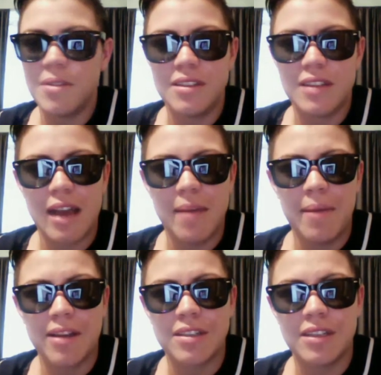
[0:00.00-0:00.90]
time,
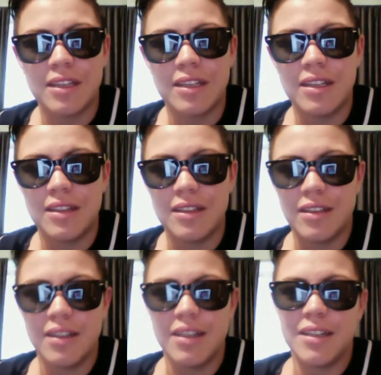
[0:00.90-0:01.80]
actually.
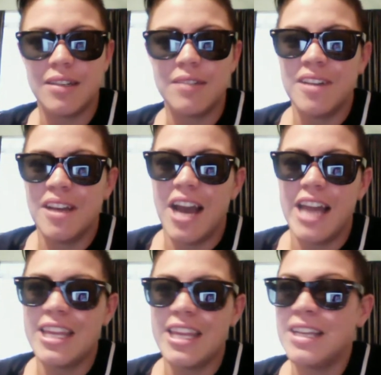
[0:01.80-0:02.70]
I
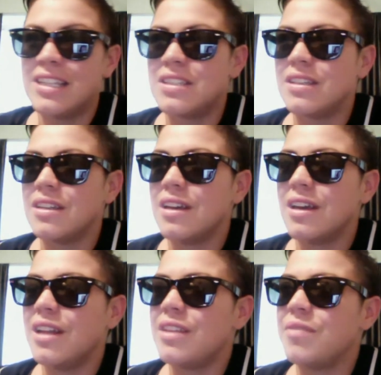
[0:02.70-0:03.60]
think
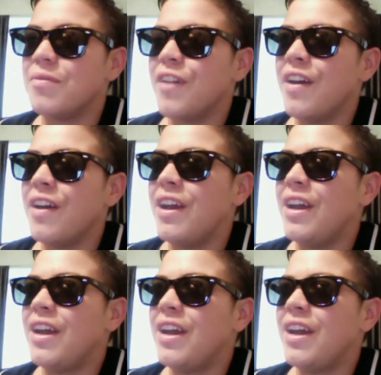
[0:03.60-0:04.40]
it's very